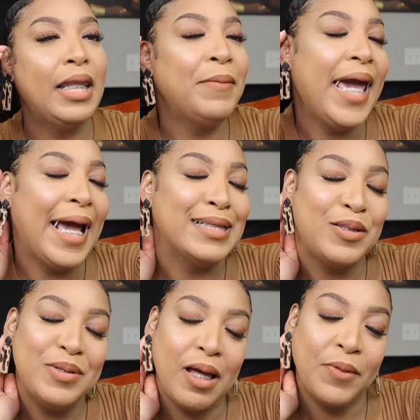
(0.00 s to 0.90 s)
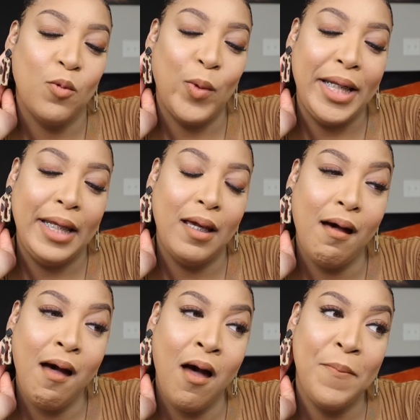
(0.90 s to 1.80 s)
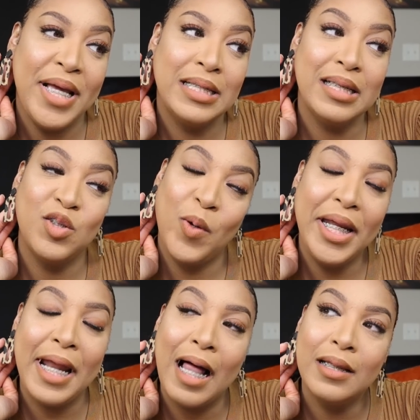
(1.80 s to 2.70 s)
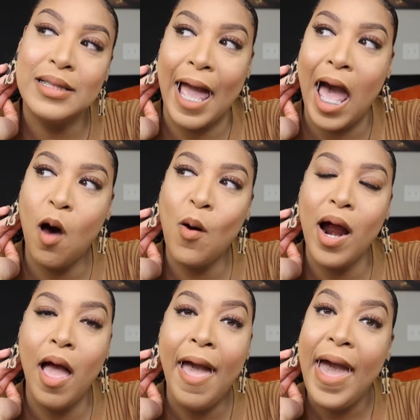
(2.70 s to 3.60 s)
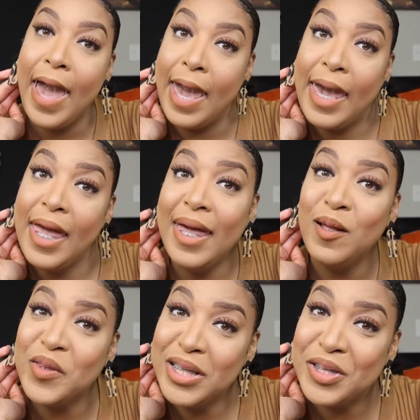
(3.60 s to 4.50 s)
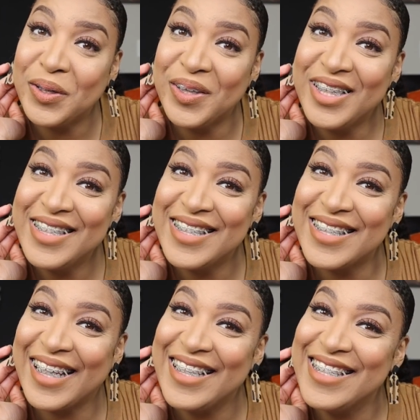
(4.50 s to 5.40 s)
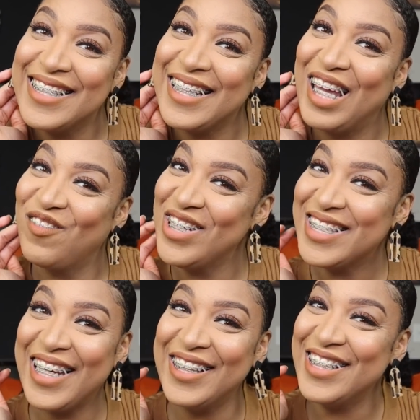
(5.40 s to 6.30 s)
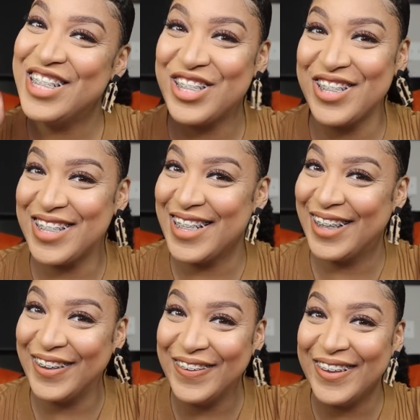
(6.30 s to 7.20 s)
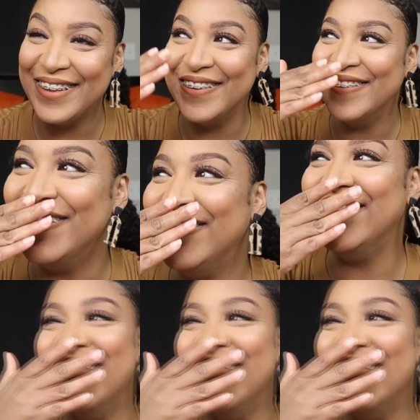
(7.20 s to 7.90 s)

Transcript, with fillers: Let me ask you something, Wendy. Um, is it twenty dollars an hour and health insurance? Because if it's health insurance included, ooh